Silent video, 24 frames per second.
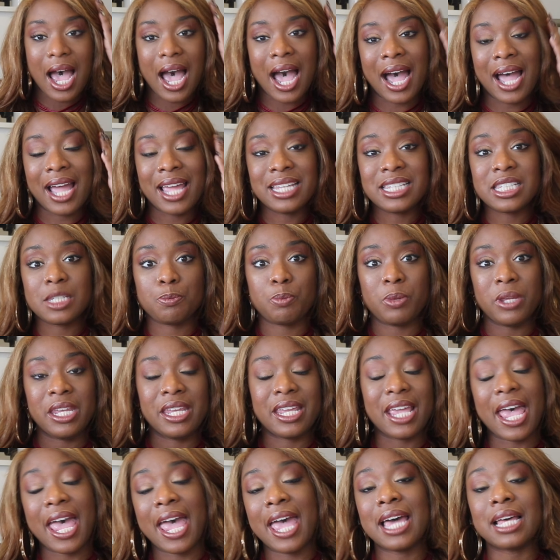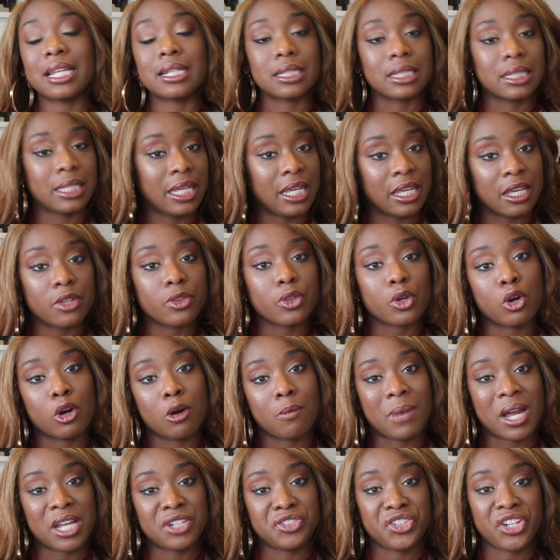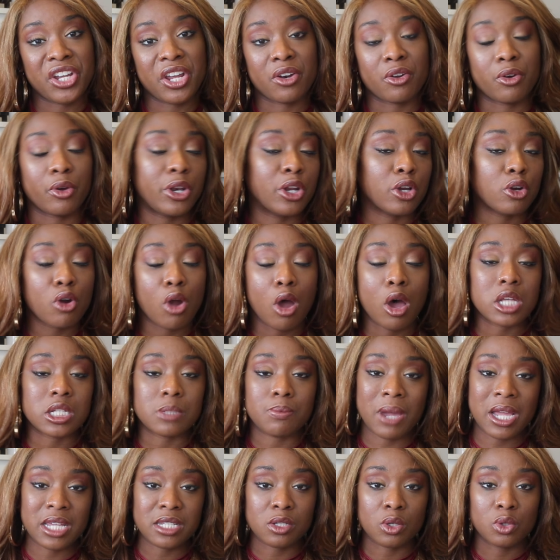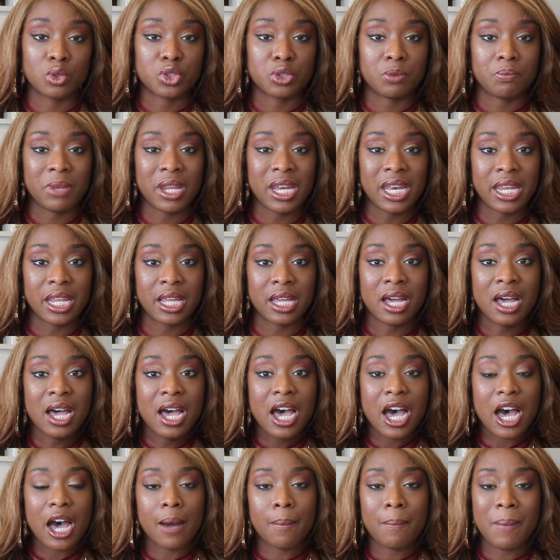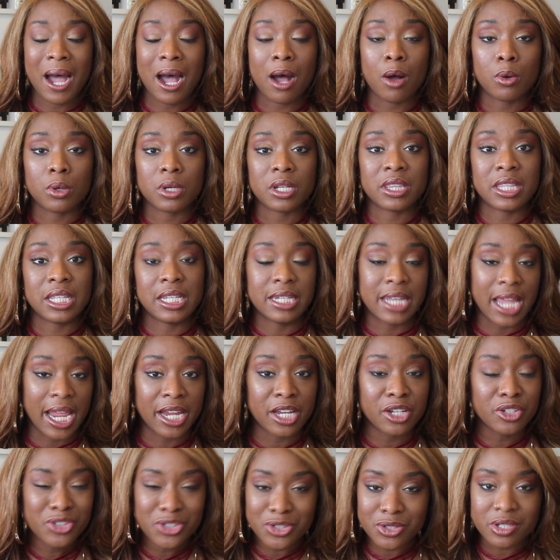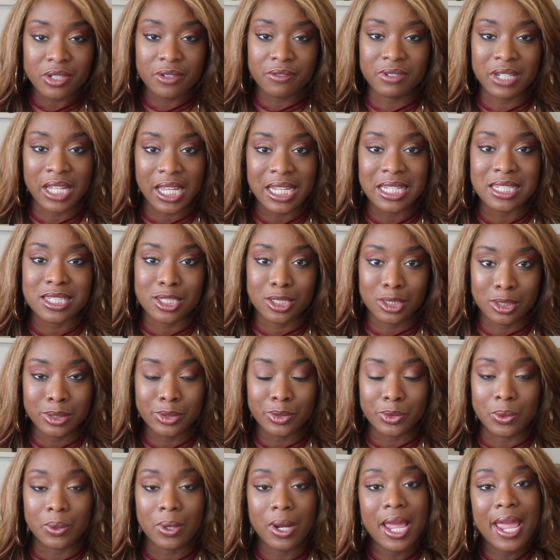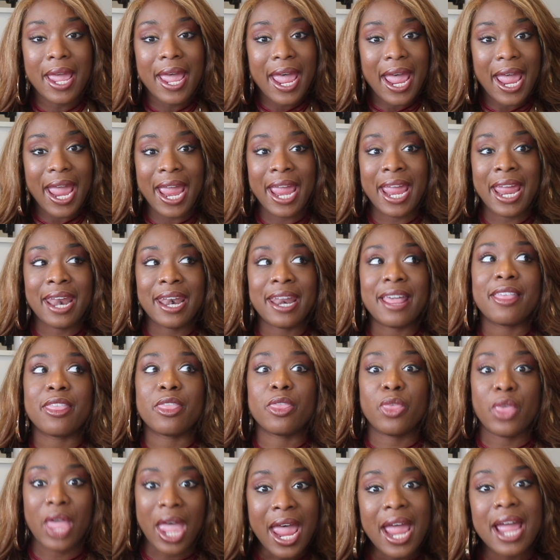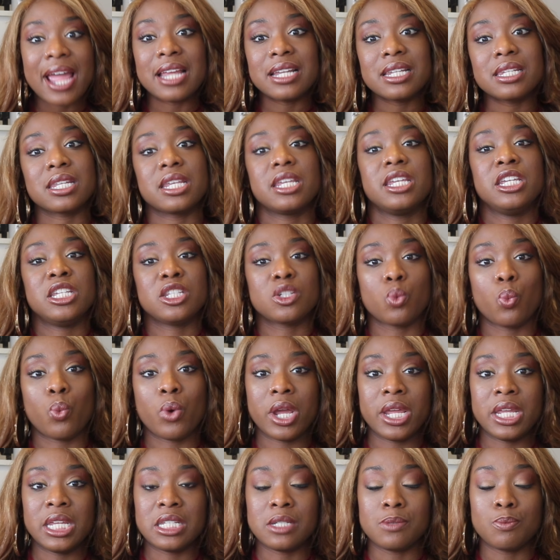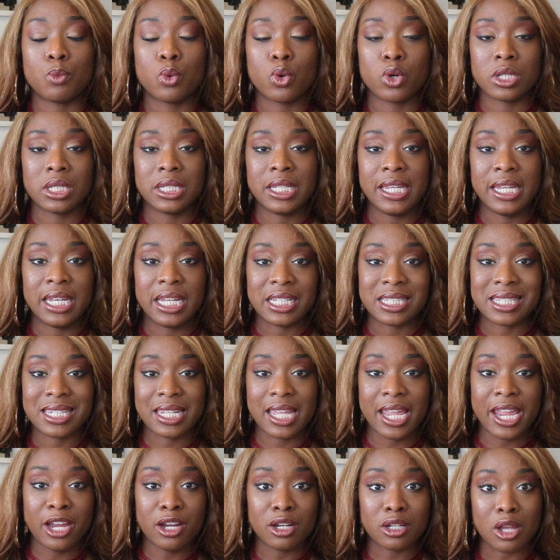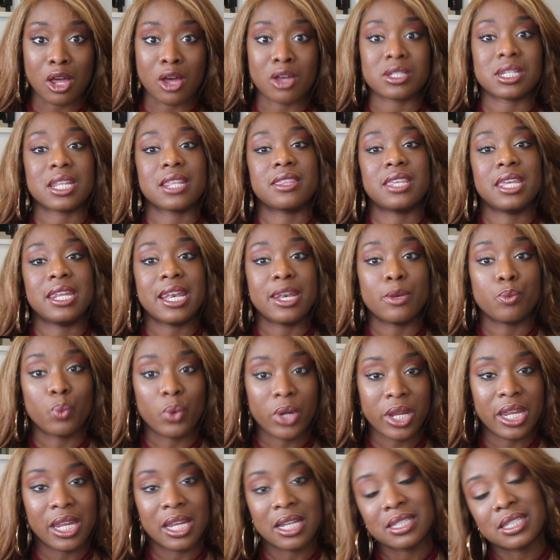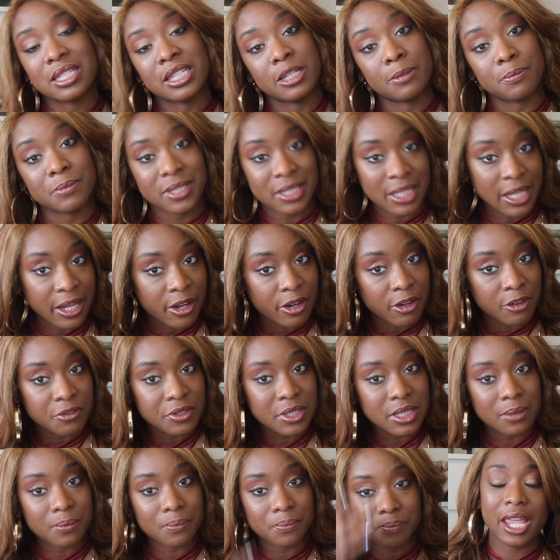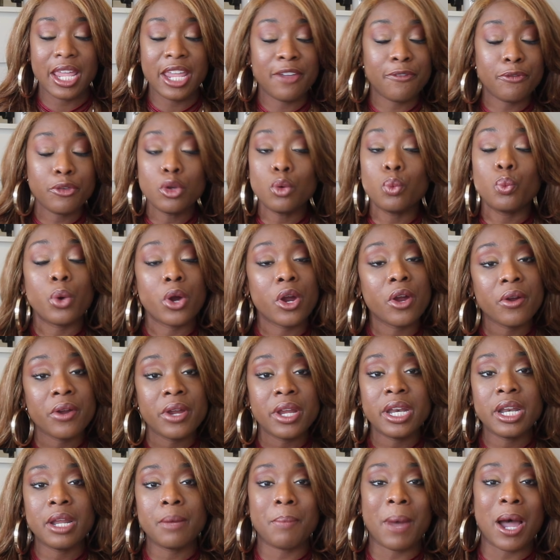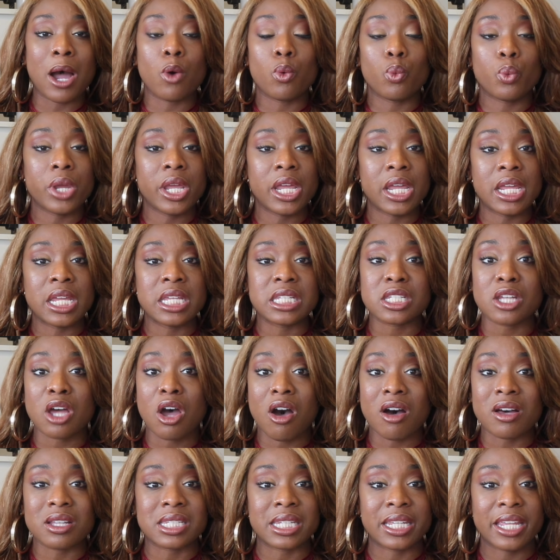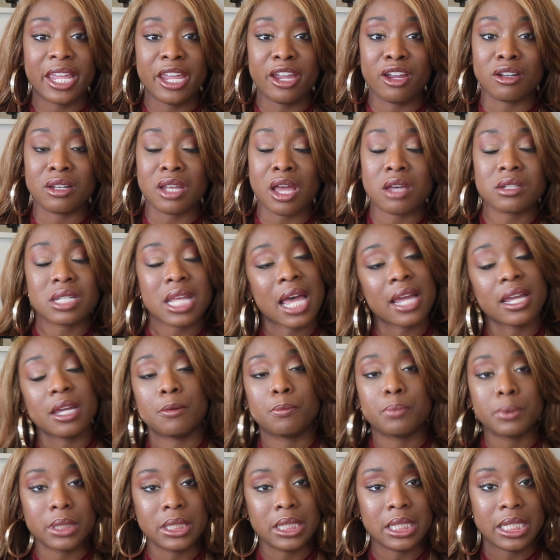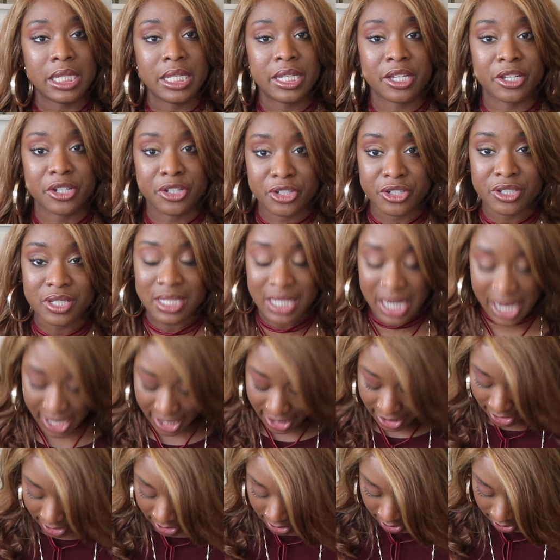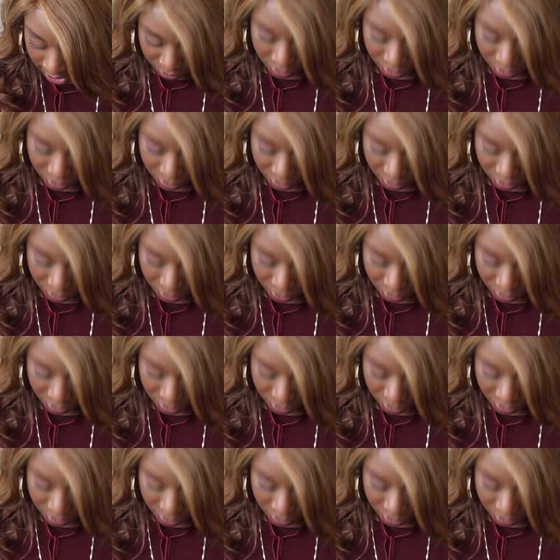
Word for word: I speak at length on my channel and across my social media about the dangers of lace glue. And that is what is more leading to hair loss than wigs themselves. If you're worried about wigs causing hair loss, I completely understand.